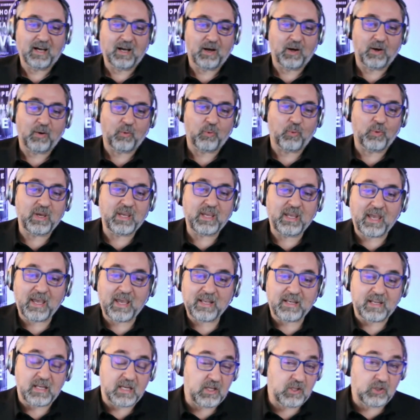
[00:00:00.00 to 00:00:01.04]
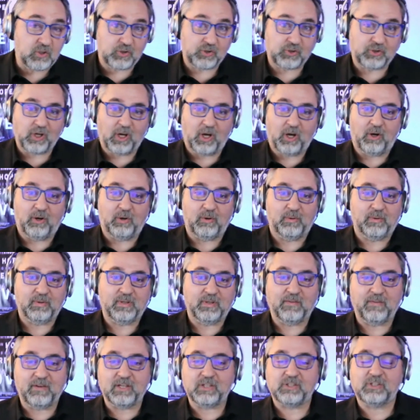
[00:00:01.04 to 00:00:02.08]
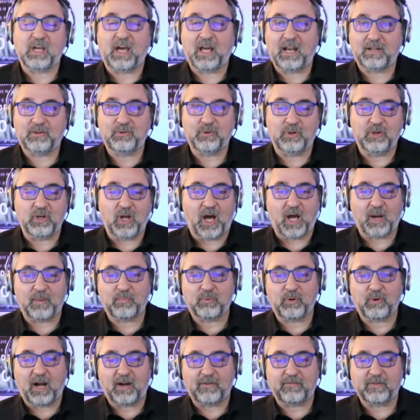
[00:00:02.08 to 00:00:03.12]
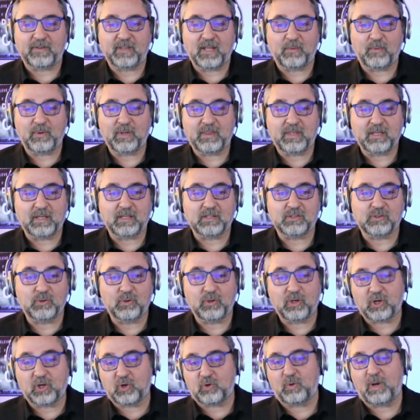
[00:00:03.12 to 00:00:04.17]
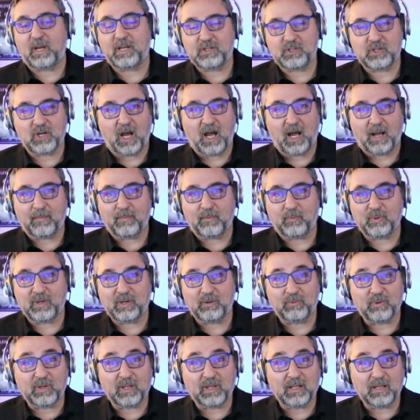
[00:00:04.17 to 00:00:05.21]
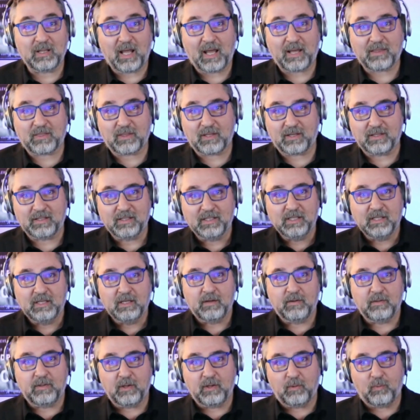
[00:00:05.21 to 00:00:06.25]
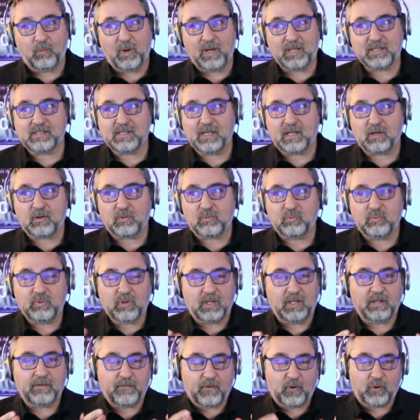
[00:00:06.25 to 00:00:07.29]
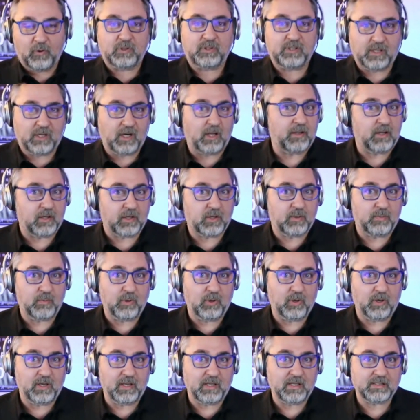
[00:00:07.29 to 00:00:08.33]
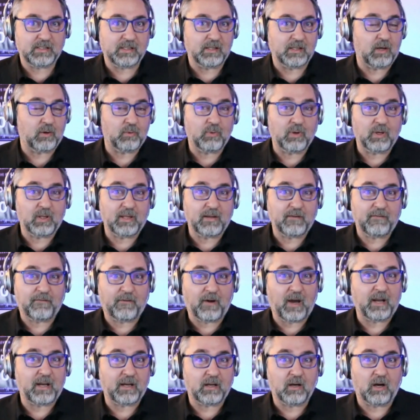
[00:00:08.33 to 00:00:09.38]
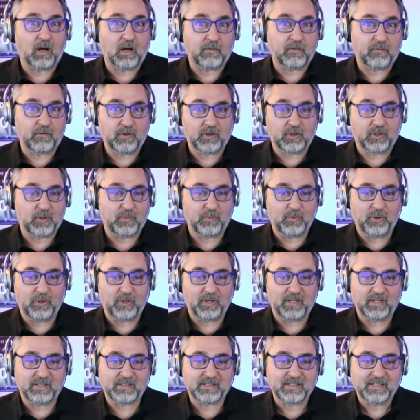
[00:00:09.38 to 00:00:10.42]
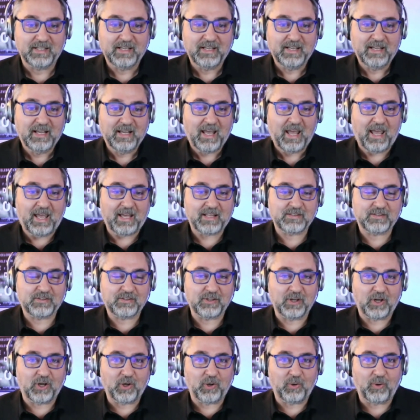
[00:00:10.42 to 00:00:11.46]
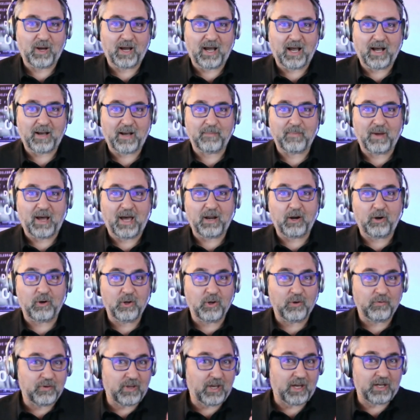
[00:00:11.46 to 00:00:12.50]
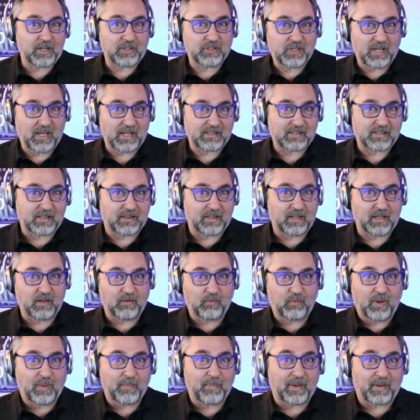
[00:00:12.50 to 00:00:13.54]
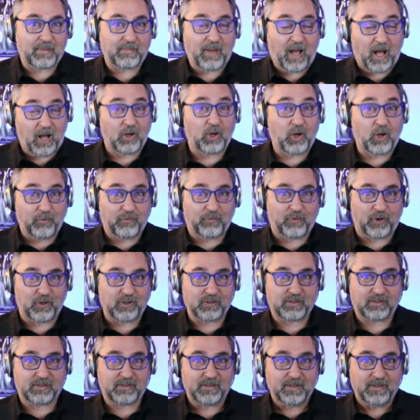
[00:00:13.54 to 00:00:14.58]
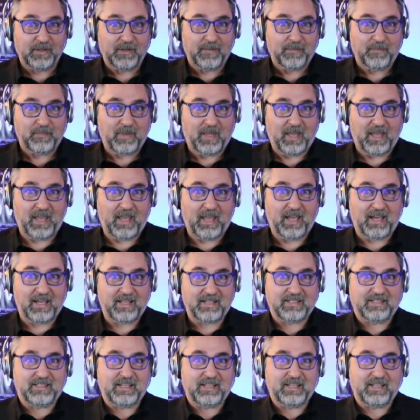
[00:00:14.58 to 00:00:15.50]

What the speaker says: we end each show giving a shout out to a nonprofit that we think is doing a great job. We really like the ones that are really focused in on their communities, and they're really fighting hard for their communities. And so I don't know if you got a chance to think of one, but I'll go first. And